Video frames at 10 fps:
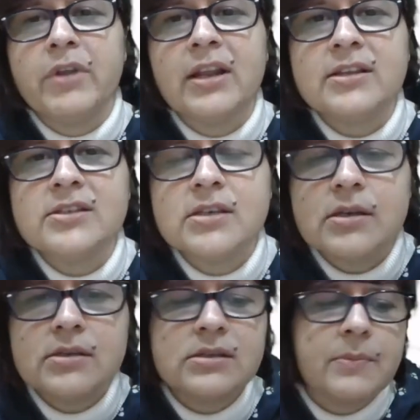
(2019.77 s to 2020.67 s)

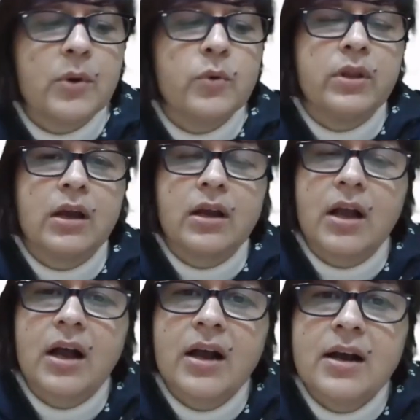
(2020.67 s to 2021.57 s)
villages, about the
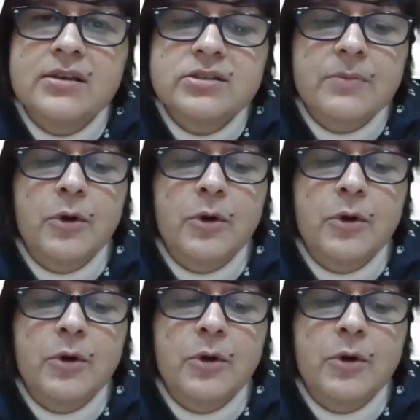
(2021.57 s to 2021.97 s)
caste,